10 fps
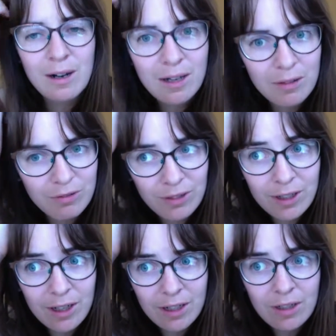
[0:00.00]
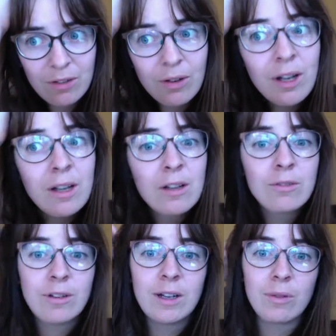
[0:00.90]
And I feel like I need to
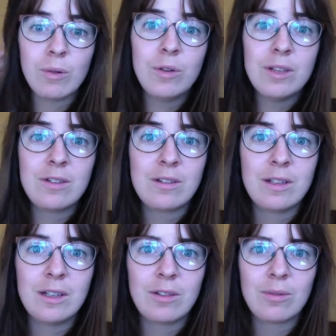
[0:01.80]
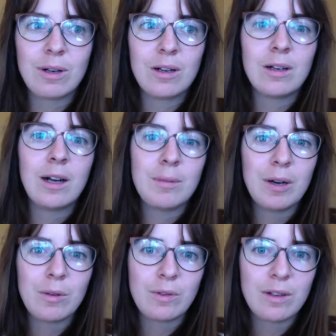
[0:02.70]
find all these things where I'm
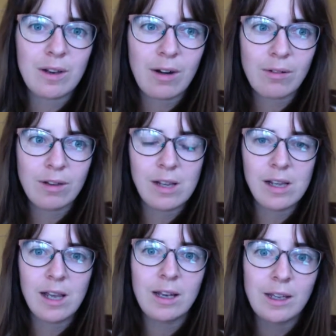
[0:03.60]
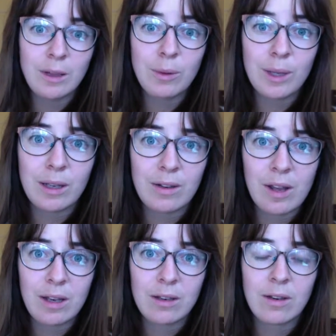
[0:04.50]
out of integrity and heal it,
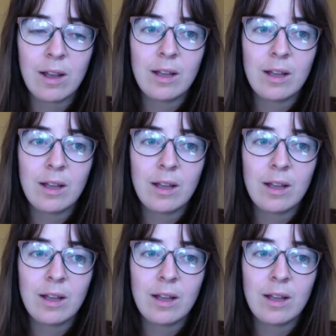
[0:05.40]
and